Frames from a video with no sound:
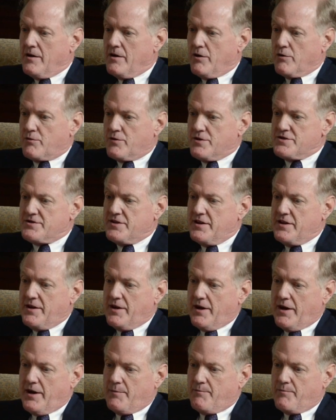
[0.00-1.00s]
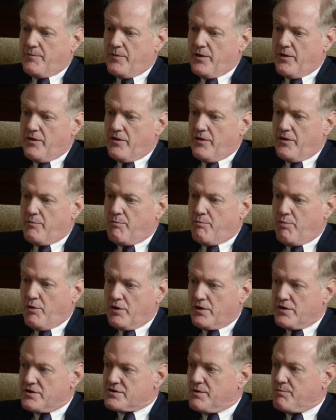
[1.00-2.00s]
Well, Kristy, the
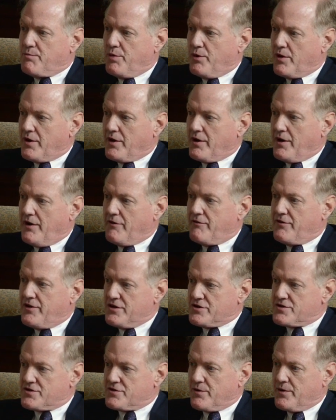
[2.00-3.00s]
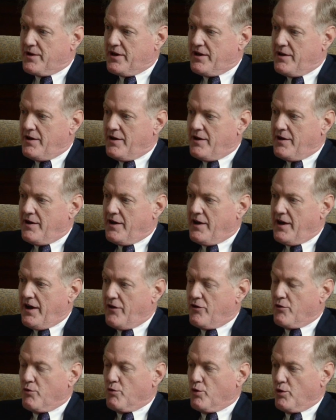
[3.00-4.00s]
book is a book of history
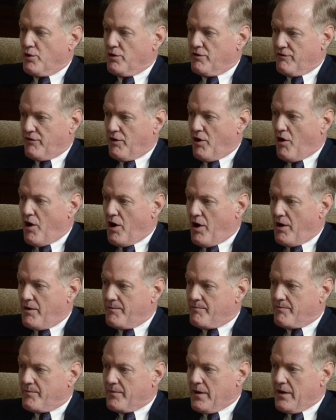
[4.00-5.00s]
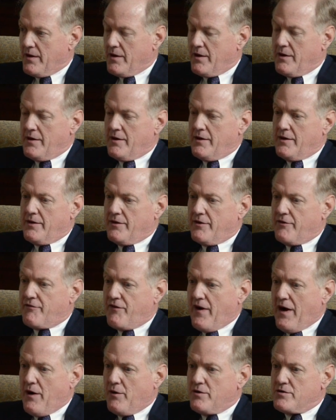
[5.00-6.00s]
and the rule of law. The
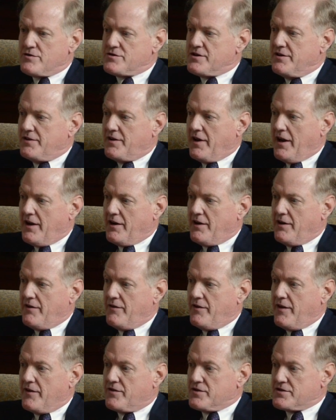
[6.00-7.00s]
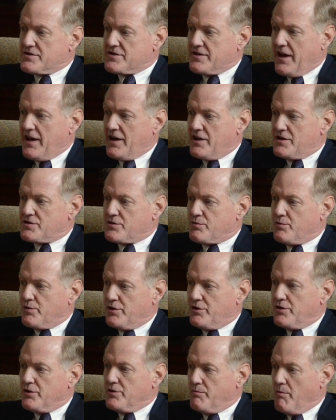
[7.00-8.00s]
founders intended that the states
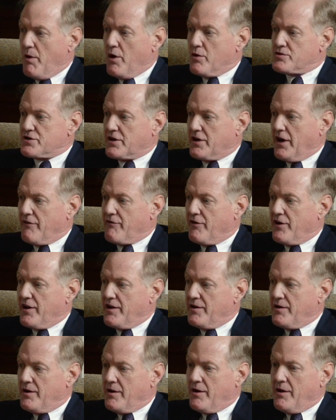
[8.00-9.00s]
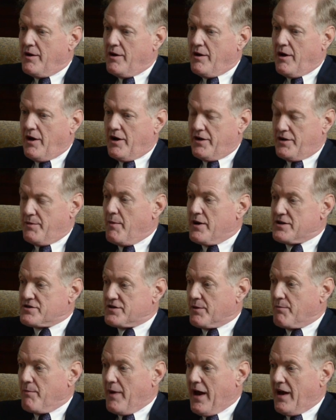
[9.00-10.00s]
would do most governing on
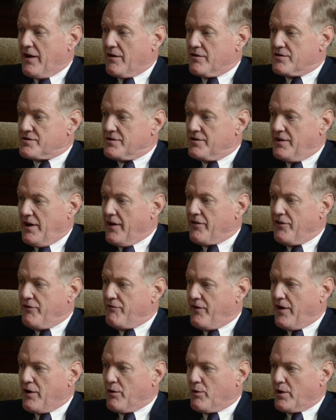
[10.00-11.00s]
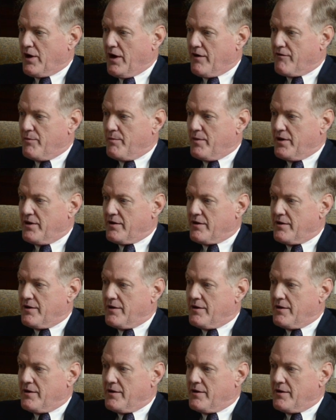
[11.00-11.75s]
domestic matters, not the federal government.